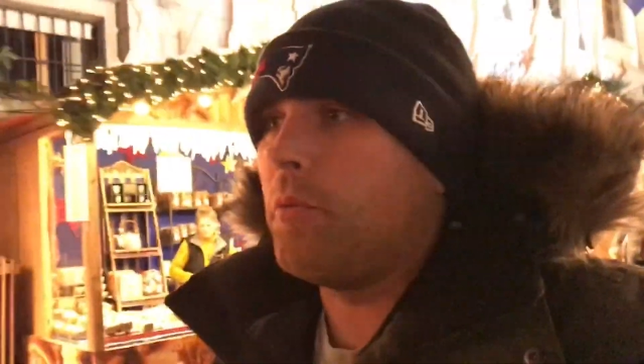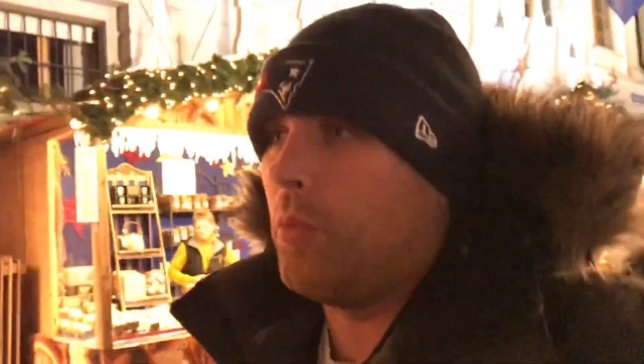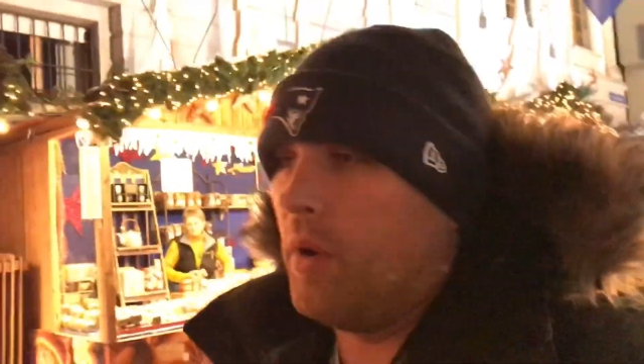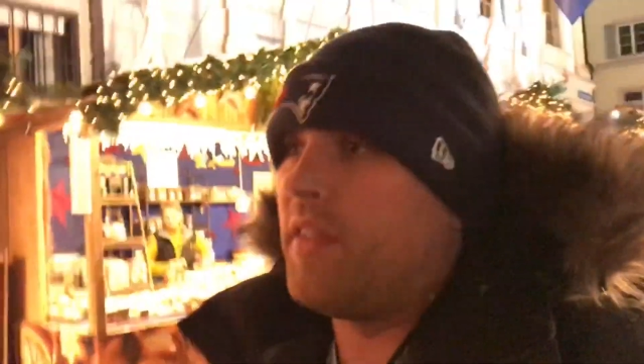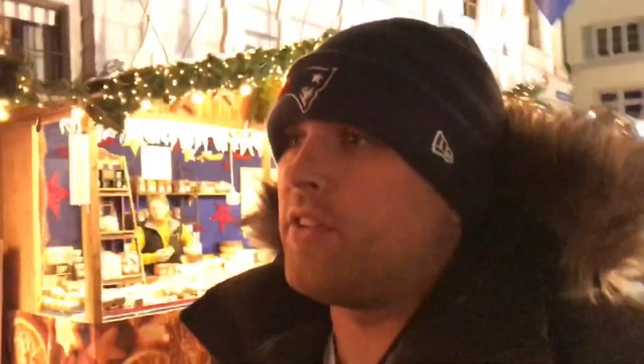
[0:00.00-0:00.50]

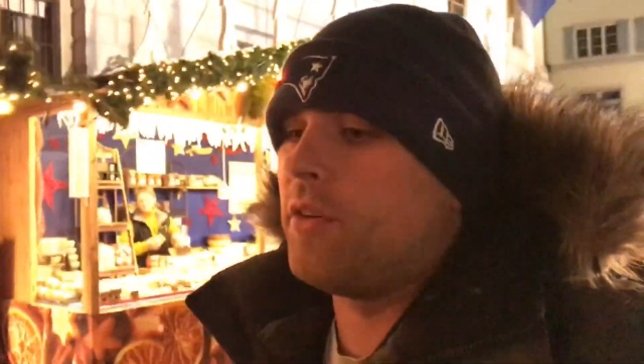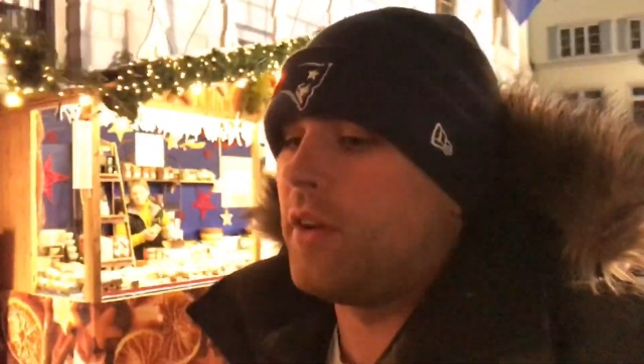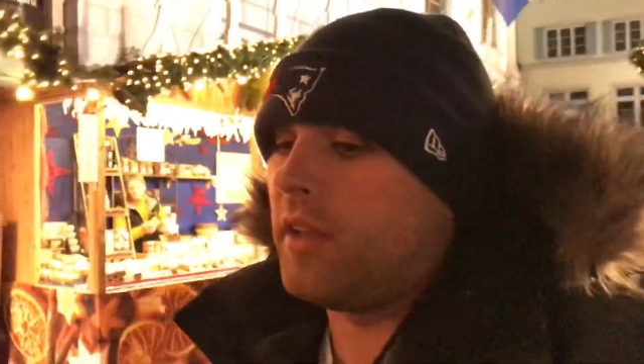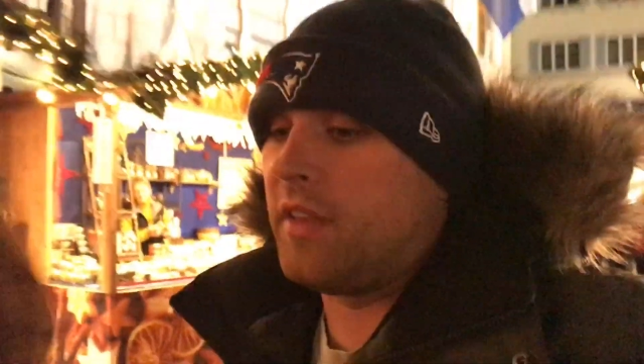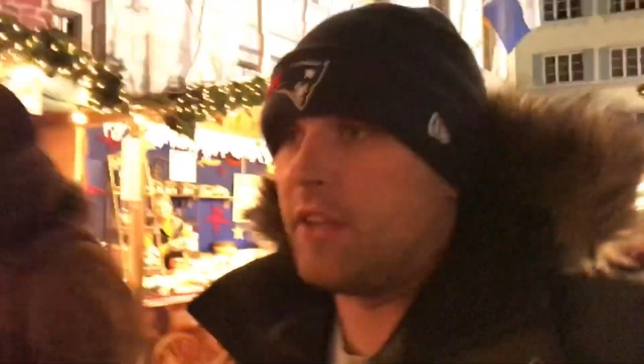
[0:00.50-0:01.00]
when they do
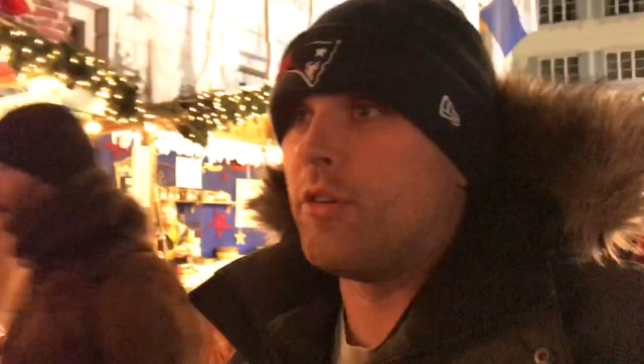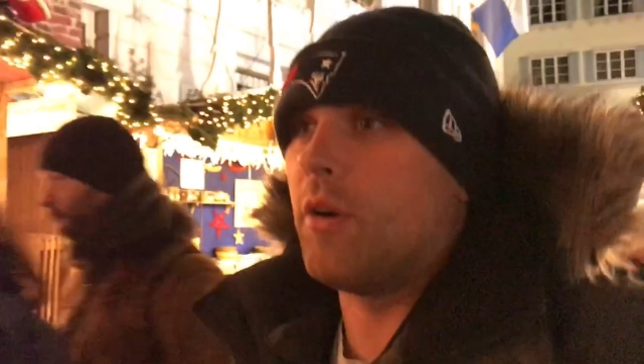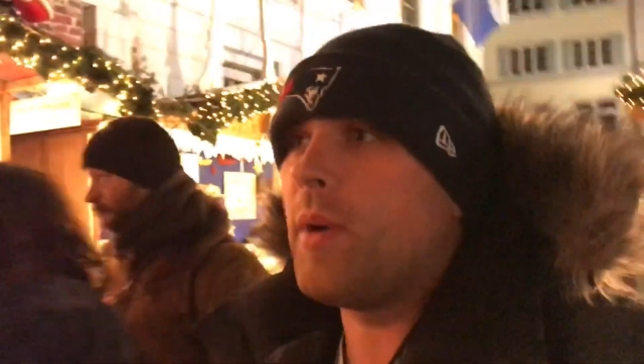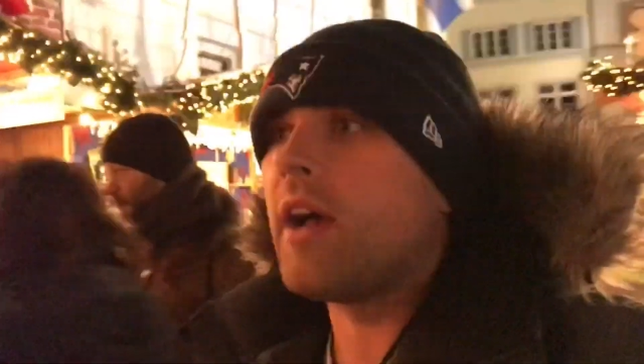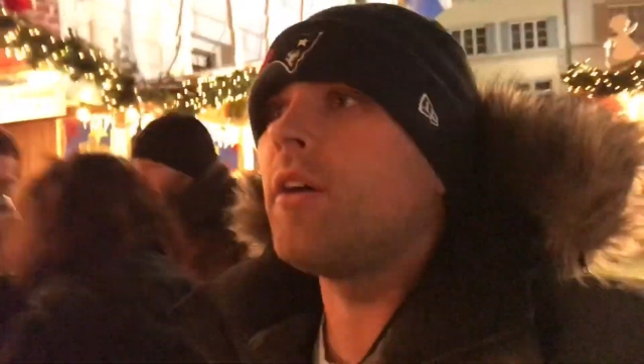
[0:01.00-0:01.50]
it and they do
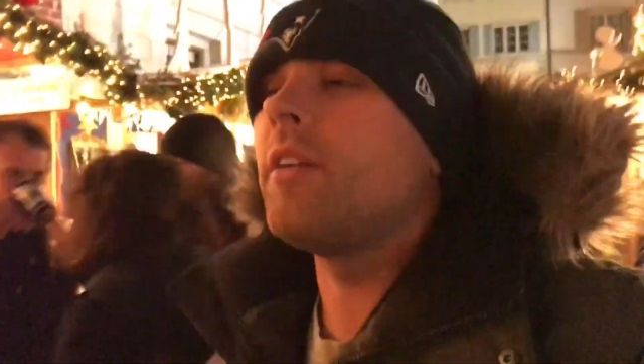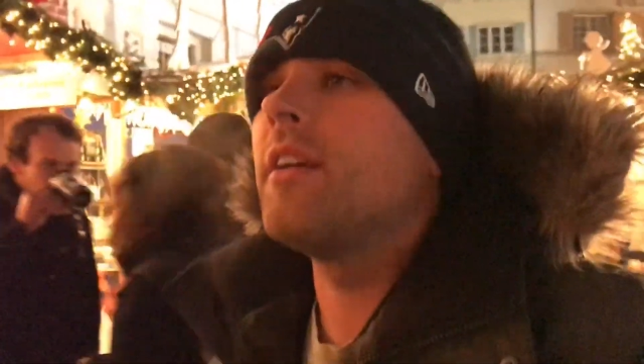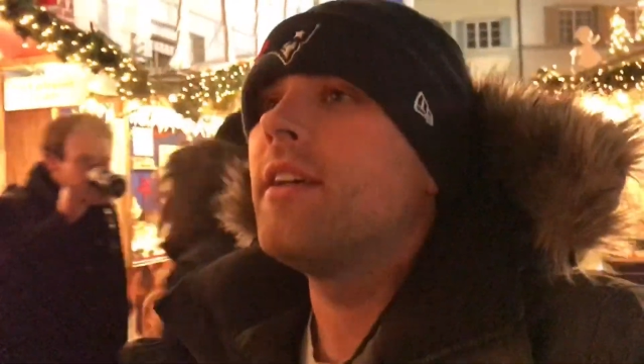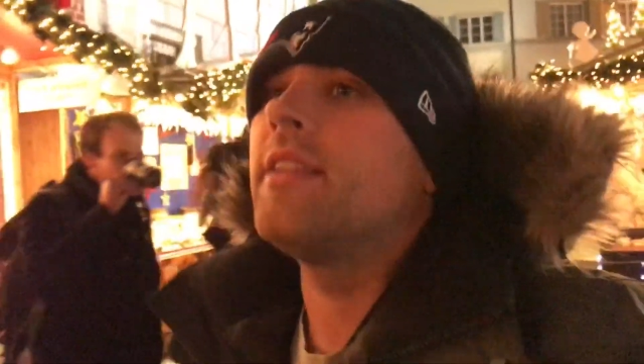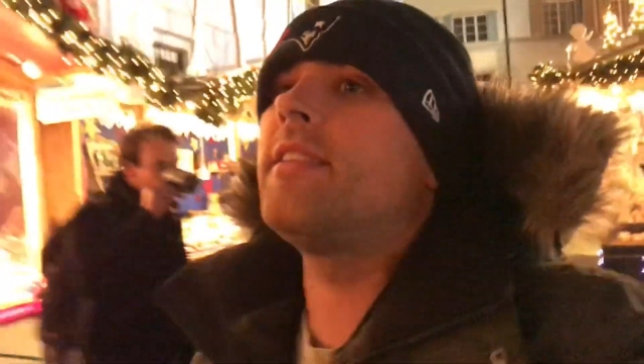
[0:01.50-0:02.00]
it well,
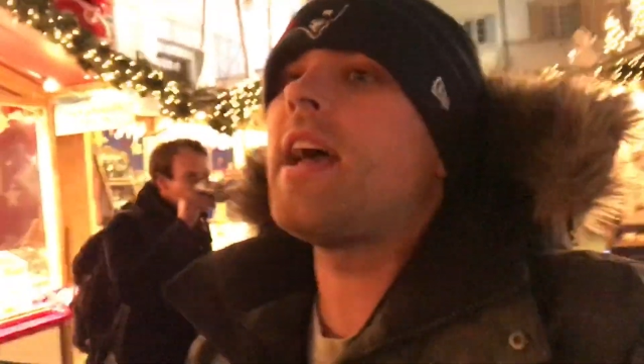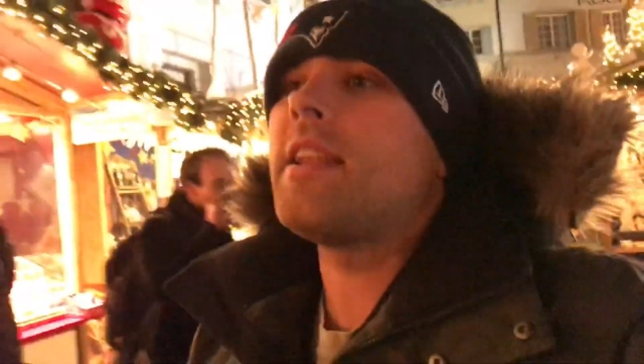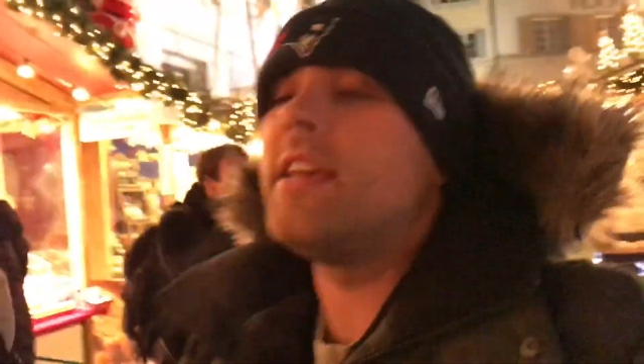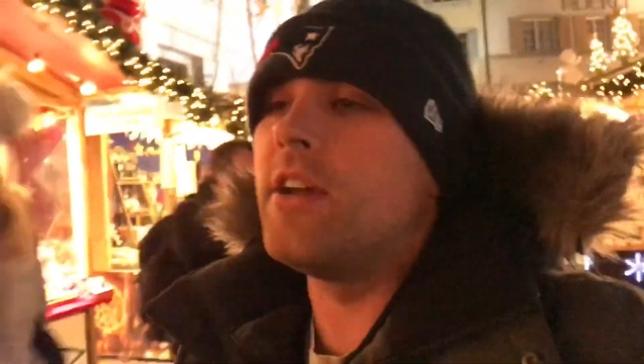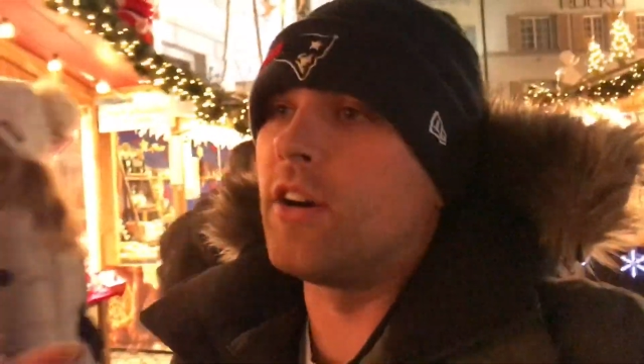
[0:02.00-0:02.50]

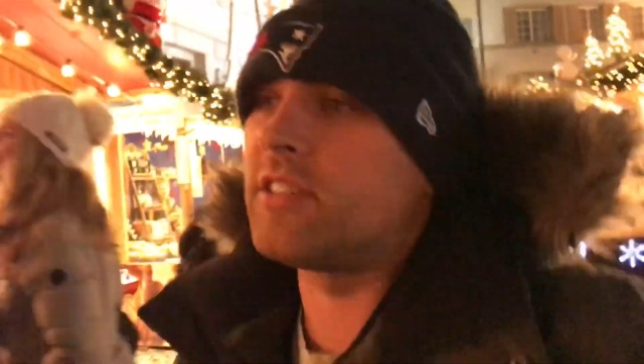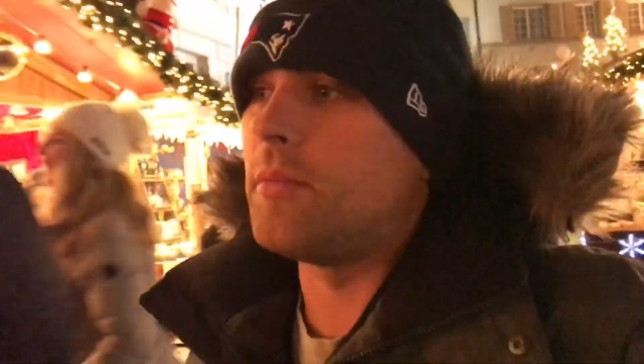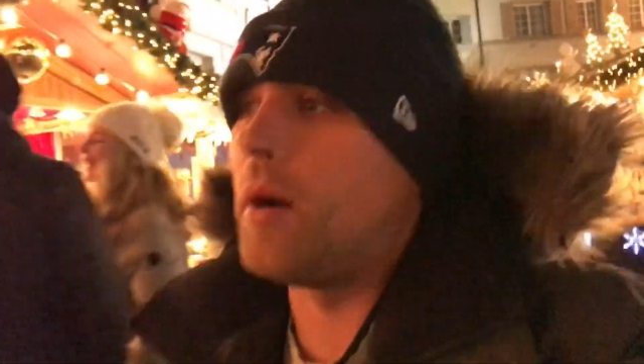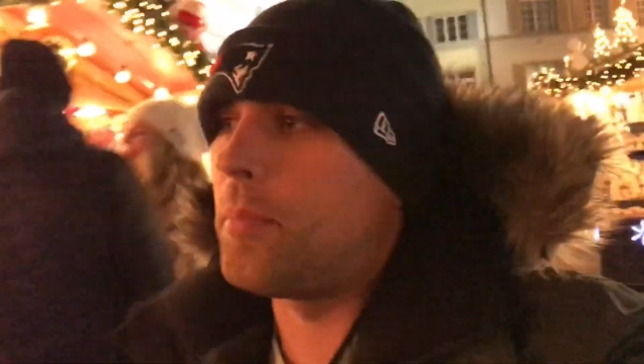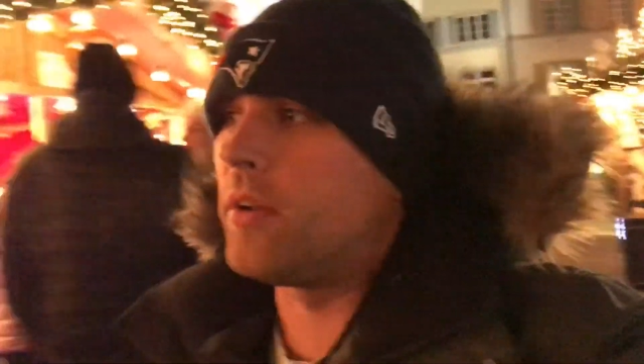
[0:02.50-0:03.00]
then he hooks
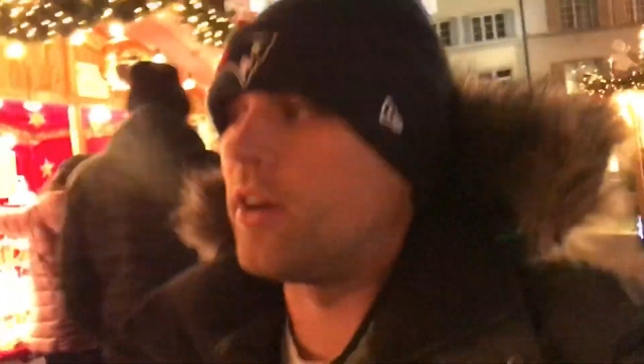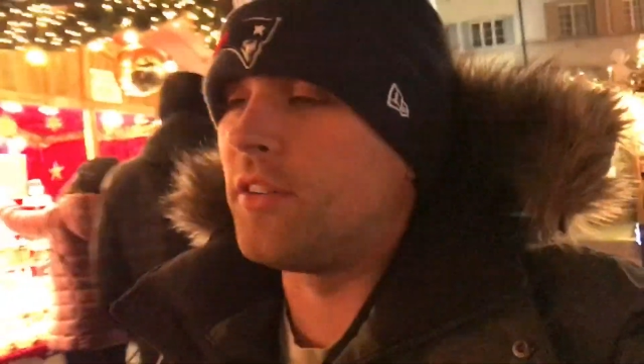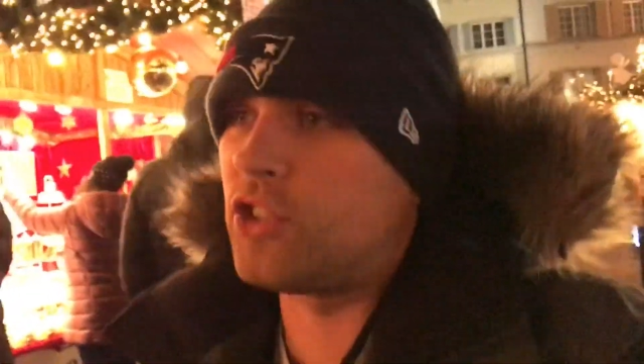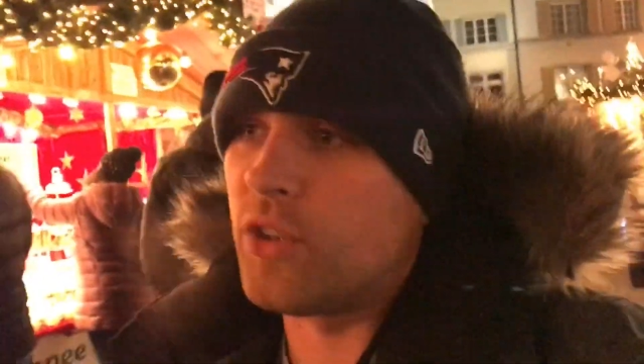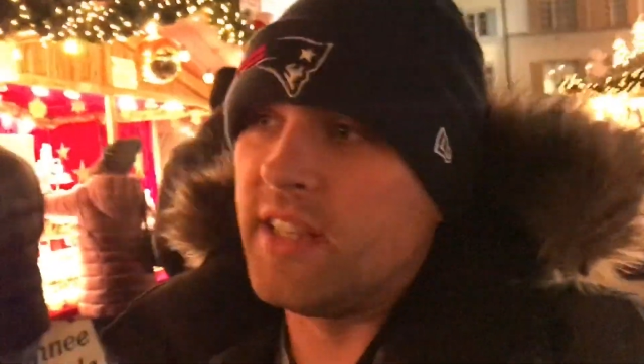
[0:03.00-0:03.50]
them up with
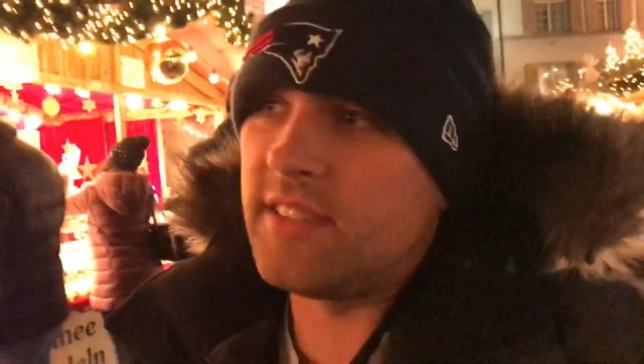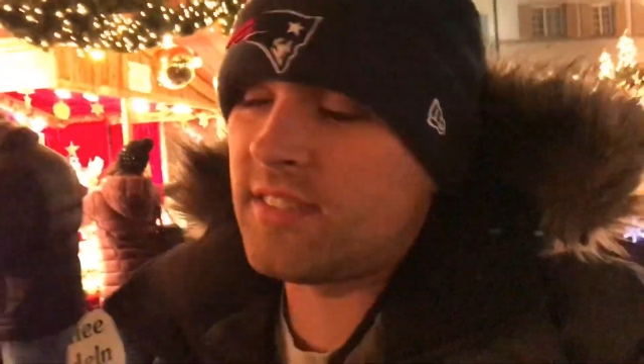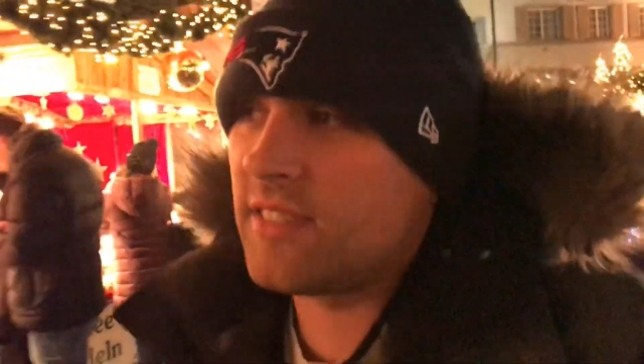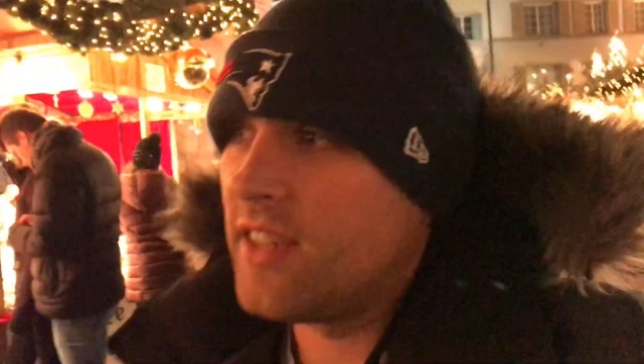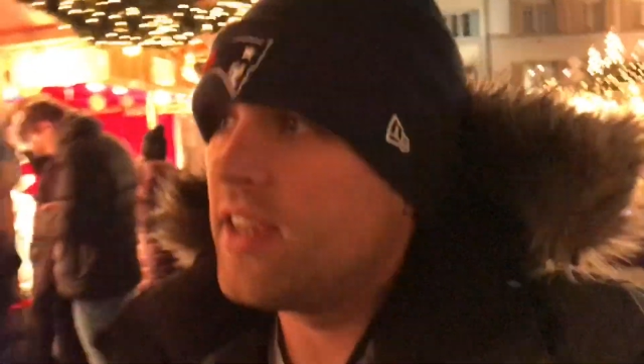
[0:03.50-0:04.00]
all the treats.